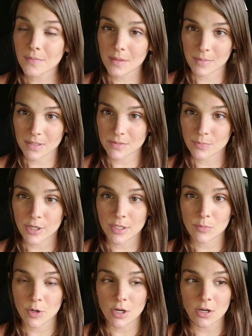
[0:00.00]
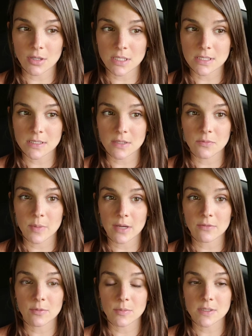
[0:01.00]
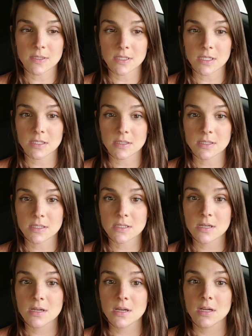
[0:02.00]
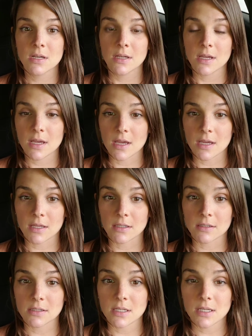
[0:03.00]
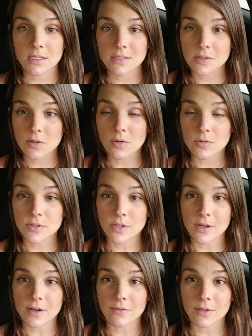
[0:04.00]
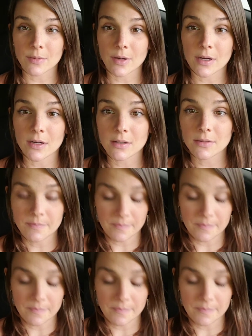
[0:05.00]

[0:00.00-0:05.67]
Because Brandon brought all this stuff back from the States and his clothes are everywhere.